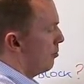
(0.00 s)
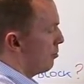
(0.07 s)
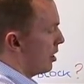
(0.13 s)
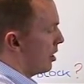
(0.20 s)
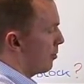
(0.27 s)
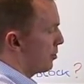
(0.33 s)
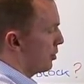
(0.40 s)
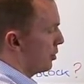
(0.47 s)

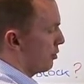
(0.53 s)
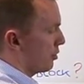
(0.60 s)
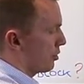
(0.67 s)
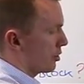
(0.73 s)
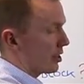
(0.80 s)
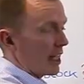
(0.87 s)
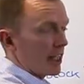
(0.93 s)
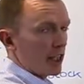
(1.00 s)
perhaps
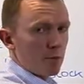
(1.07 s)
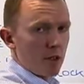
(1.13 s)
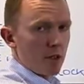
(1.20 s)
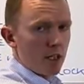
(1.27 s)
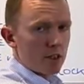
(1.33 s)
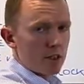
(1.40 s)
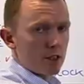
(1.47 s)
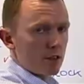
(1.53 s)
using trench
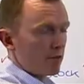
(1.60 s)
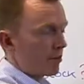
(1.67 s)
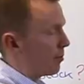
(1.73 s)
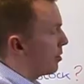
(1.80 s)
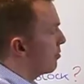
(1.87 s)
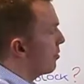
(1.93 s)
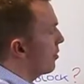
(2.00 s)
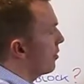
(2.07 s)
blocks
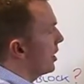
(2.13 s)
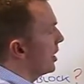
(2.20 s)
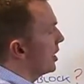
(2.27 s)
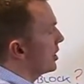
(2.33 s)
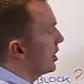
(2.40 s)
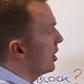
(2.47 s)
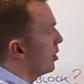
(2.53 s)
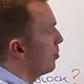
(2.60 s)
from the
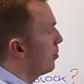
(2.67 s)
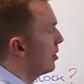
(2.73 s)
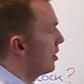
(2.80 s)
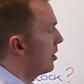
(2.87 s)
foundation up,